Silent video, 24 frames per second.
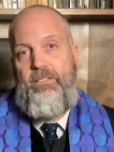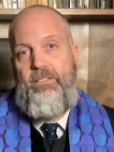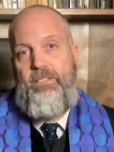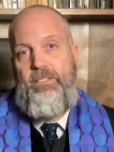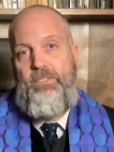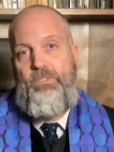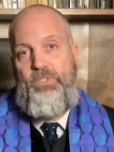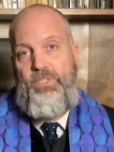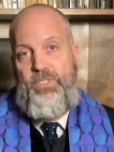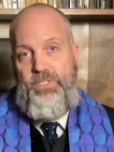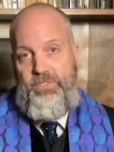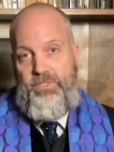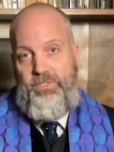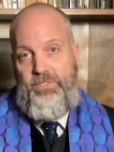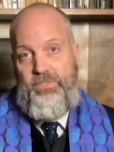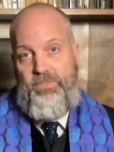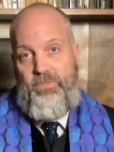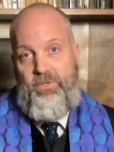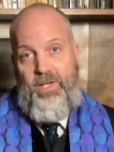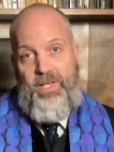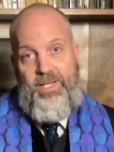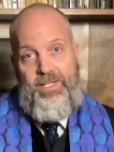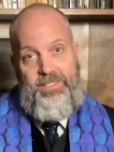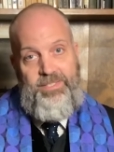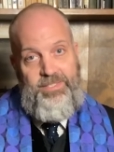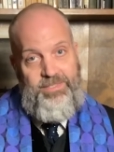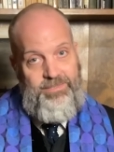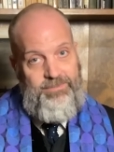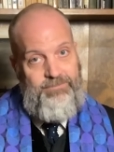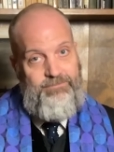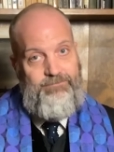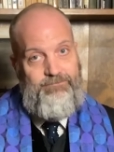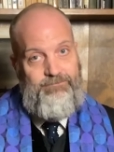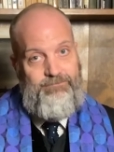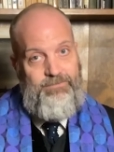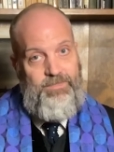Jesus Christ
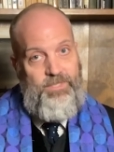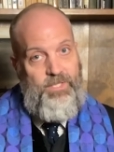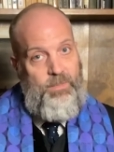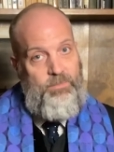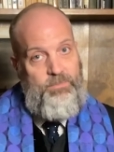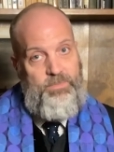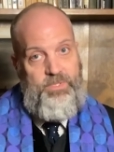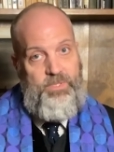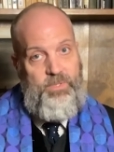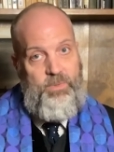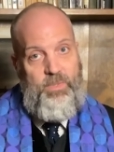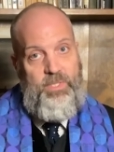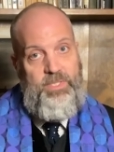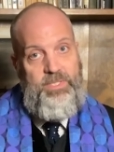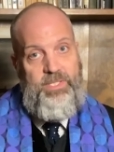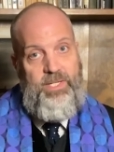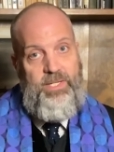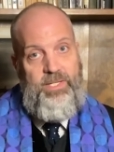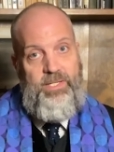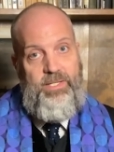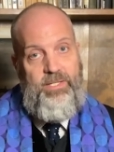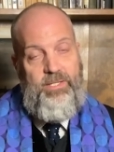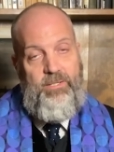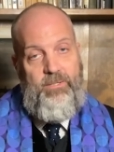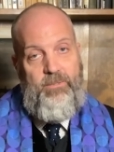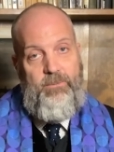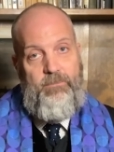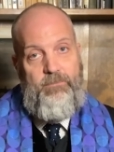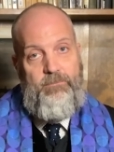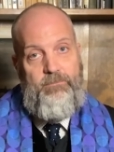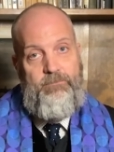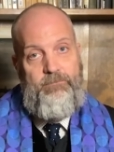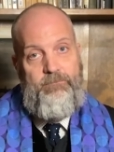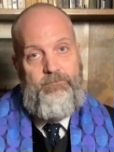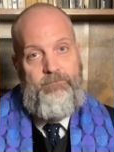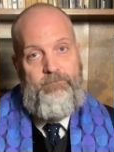comes to us anyhow.
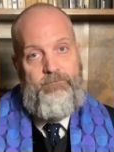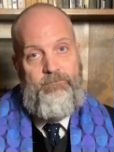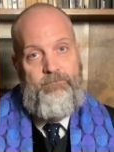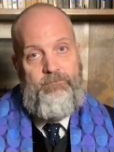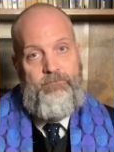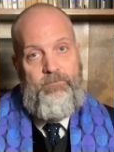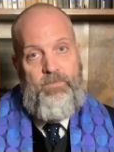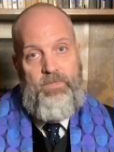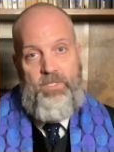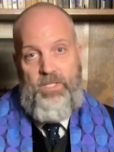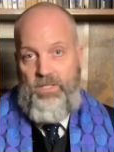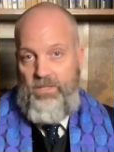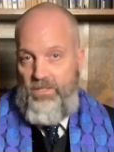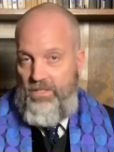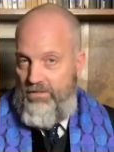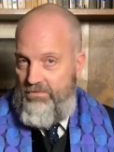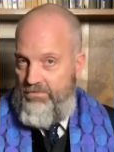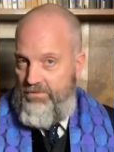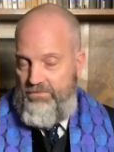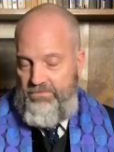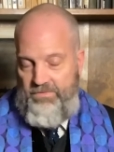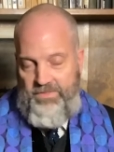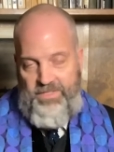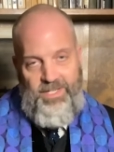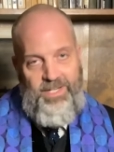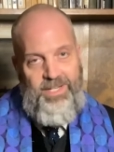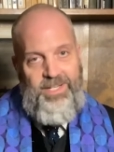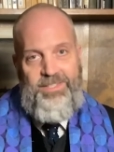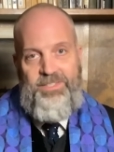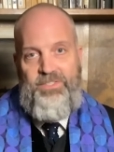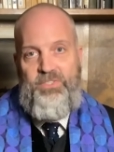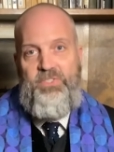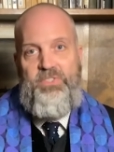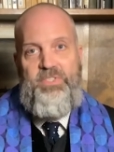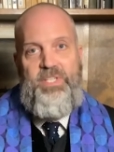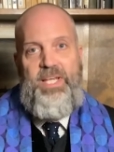The love of God
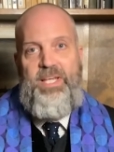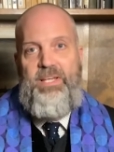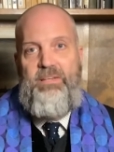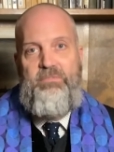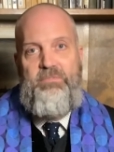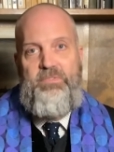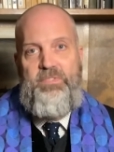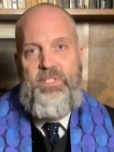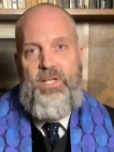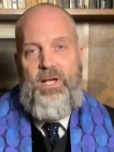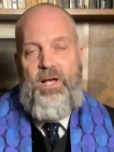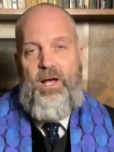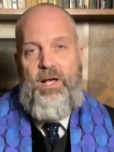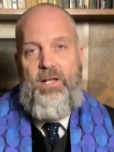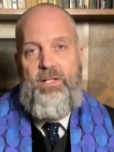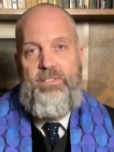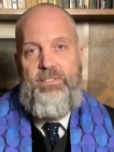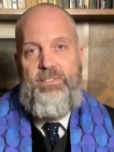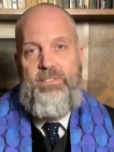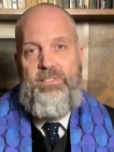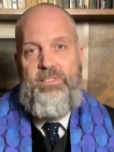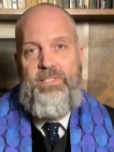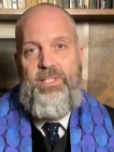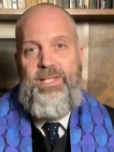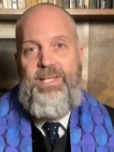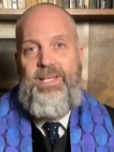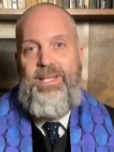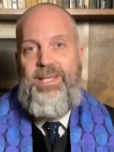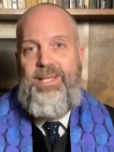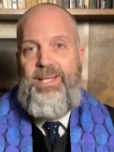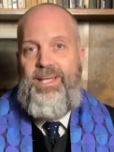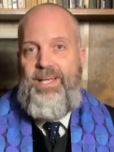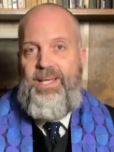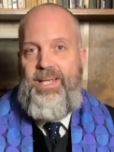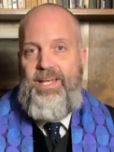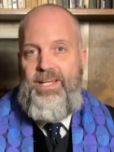saves us
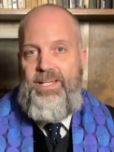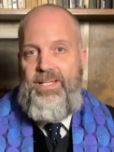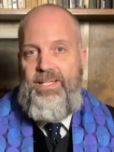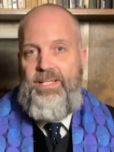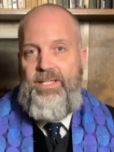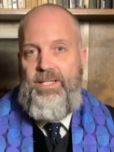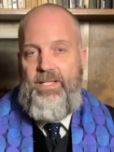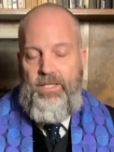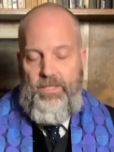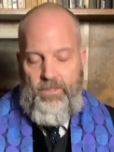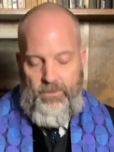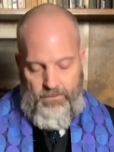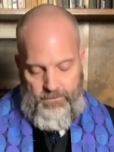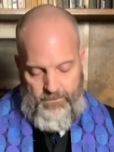anyhow.